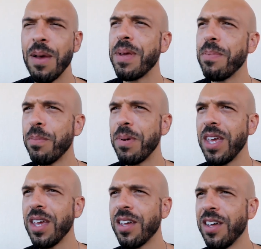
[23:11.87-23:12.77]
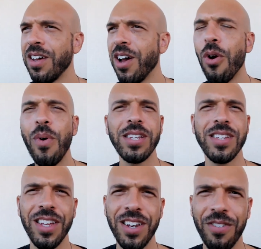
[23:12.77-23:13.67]
people being
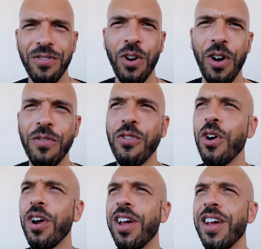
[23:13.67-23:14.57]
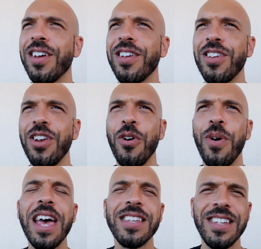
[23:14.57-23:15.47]
arrested for you
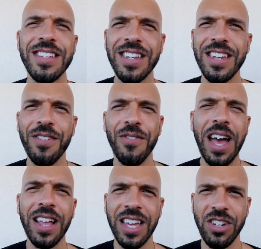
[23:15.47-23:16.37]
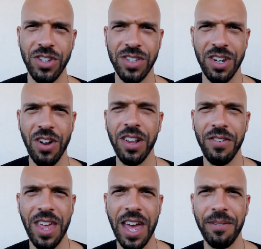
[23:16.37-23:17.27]
know, SEC violations and all
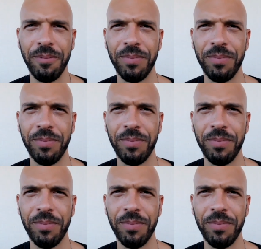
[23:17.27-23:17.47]
of that.